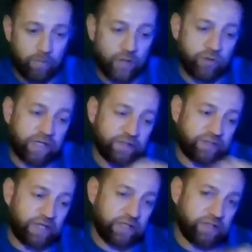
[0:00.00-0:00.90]
but you
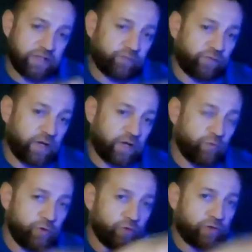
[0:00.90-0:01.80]
can take that frame
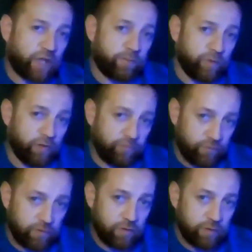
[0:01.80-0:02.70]
where you're not happy
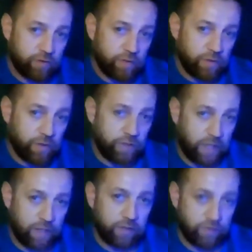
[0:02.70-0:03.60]
with.
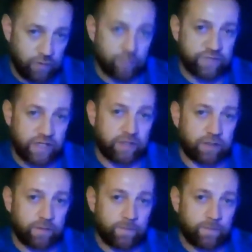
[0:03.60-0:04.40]
Yeah, you know what I'm saying?